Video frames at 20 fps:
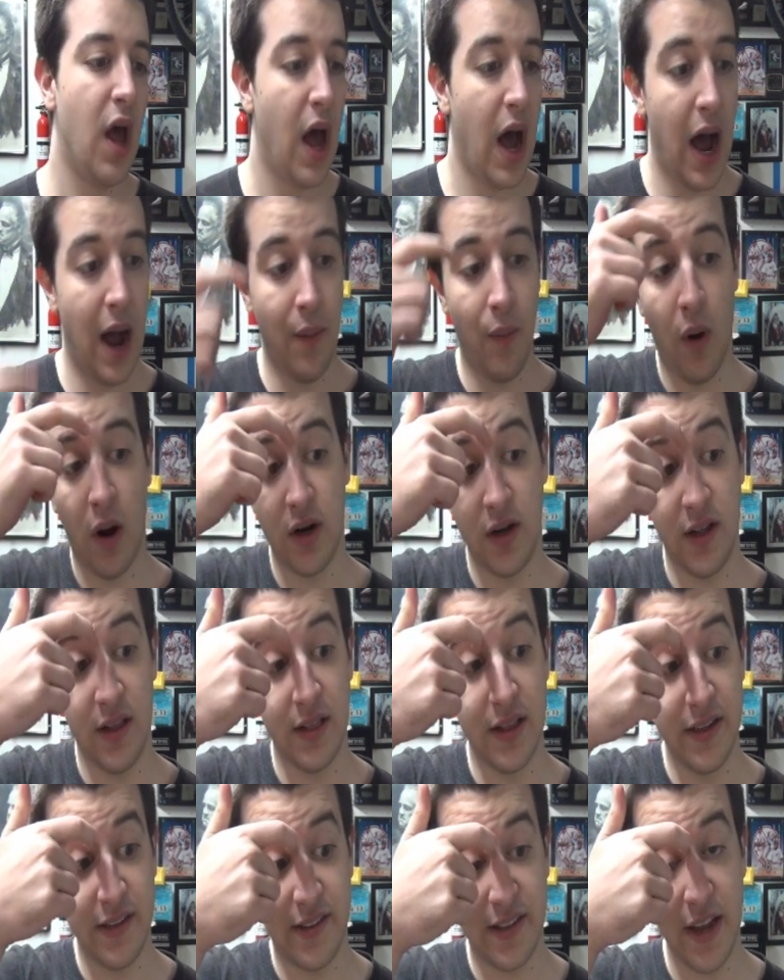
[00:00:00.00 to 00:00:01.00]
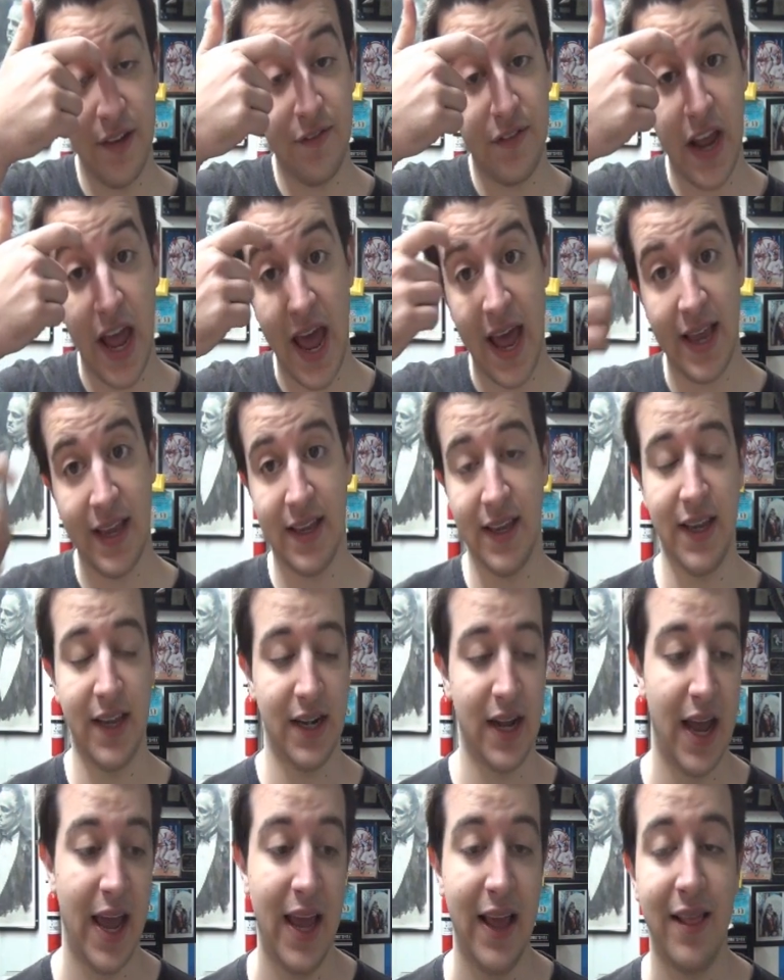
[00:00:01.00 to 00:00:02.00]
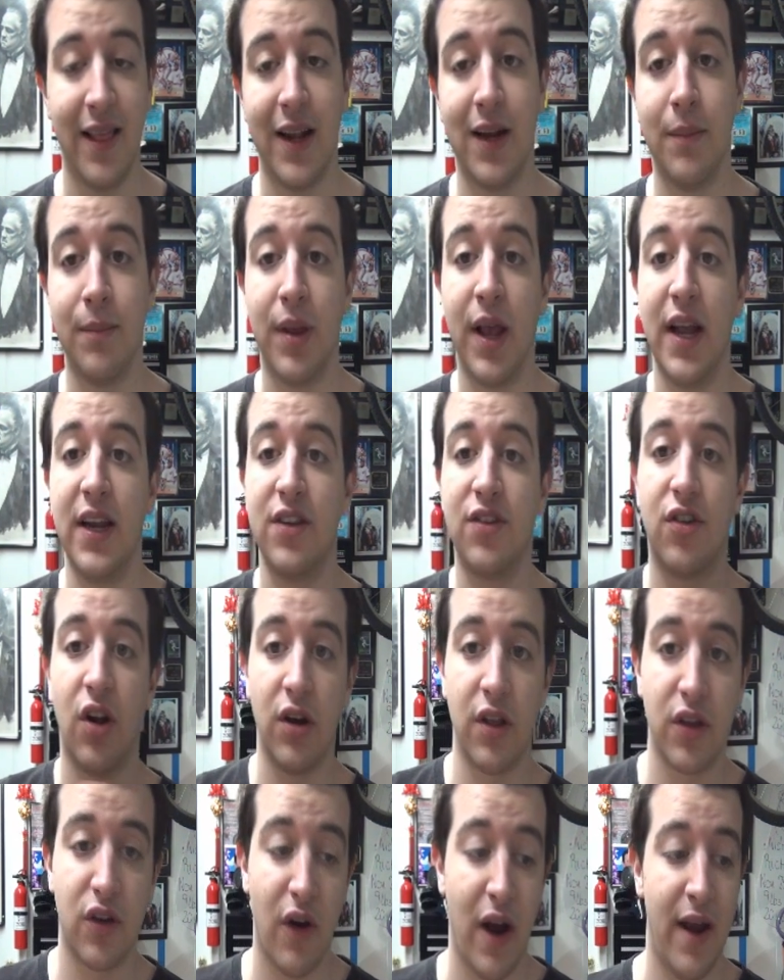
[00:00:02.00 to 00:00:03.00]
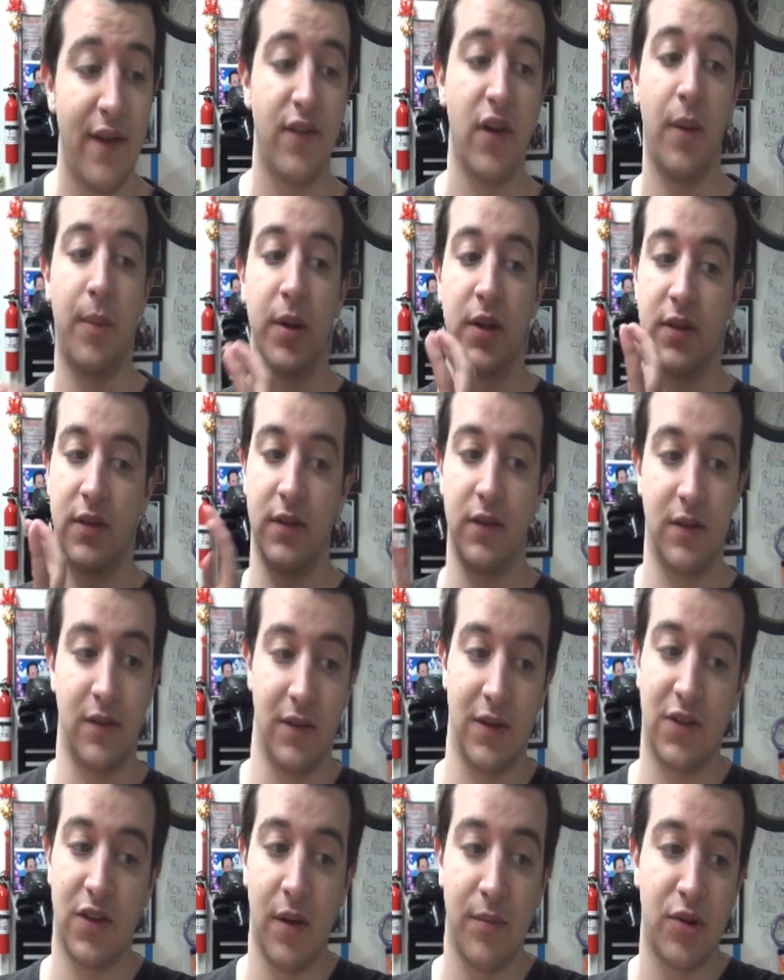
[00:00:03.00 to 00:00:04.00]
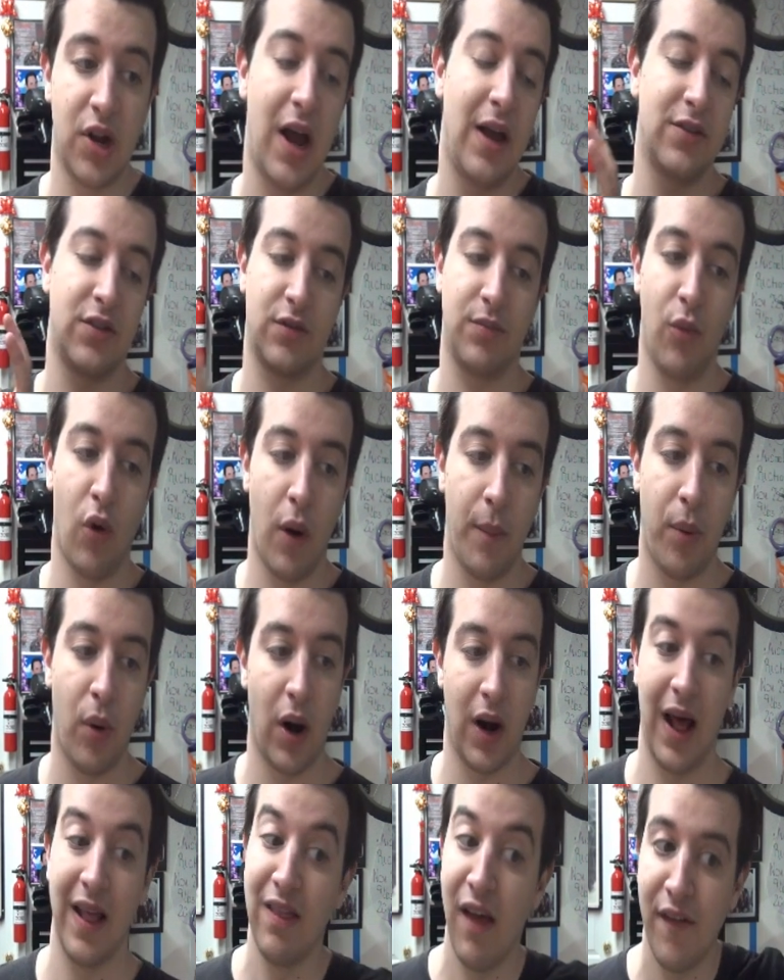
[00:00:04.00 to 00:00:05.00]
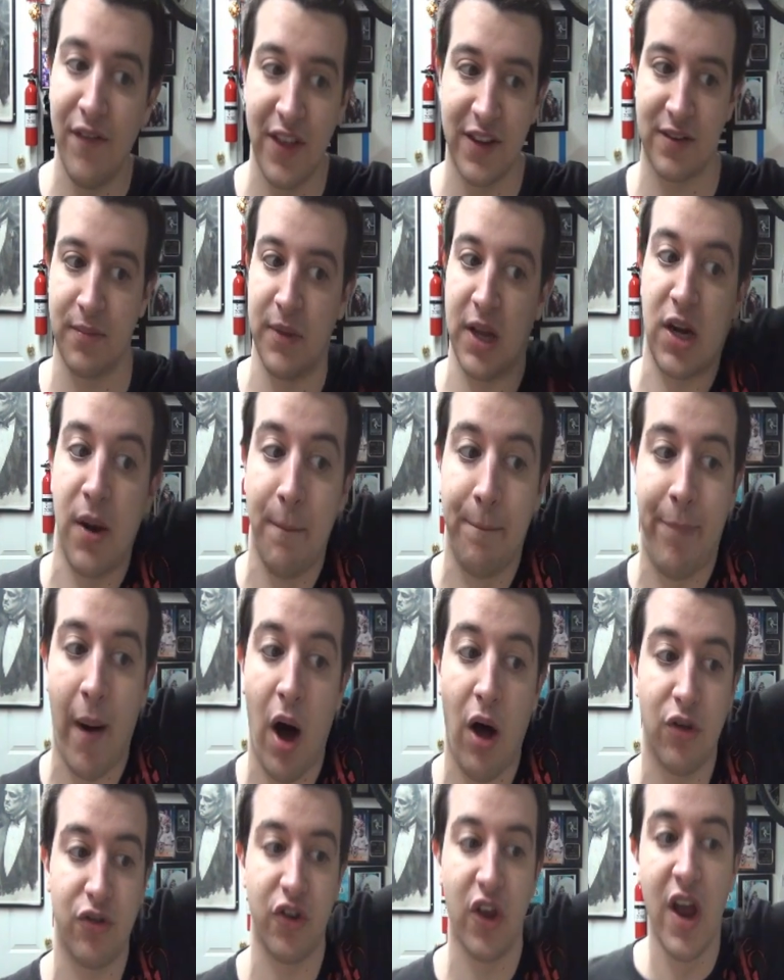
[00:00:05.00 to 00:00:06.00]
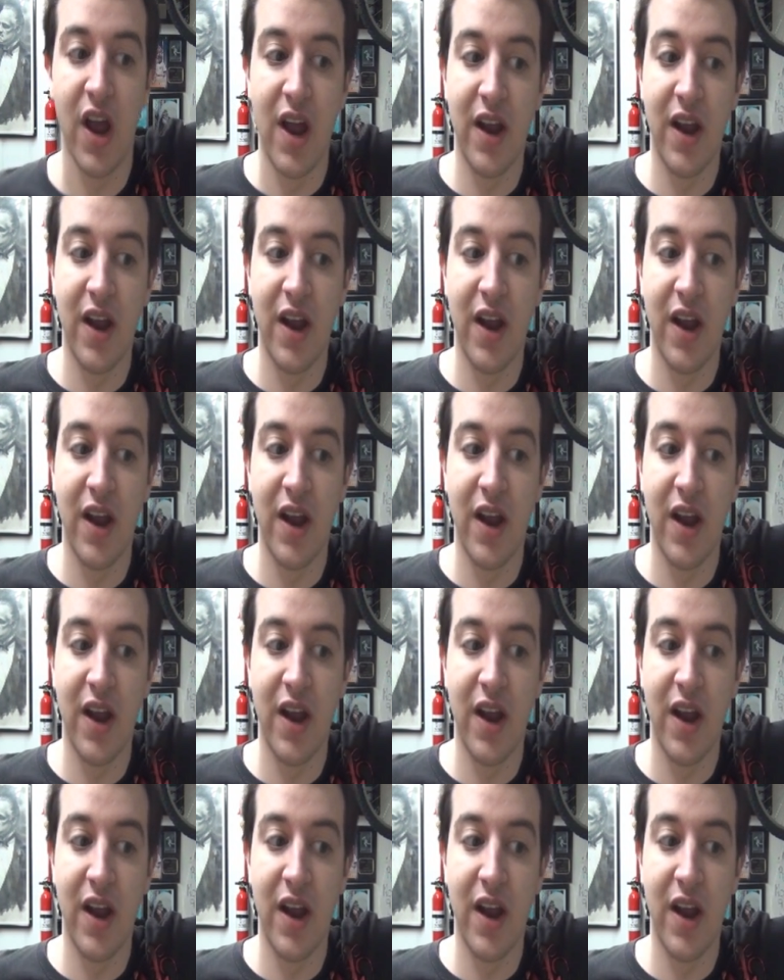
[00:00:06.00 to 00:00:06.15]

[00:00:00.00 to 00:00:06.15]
I wanted to at least save Tanky, and I hate letting Pleiades go to the graveyard, but sometimes it's more important. I love this. I'm like, Compulse.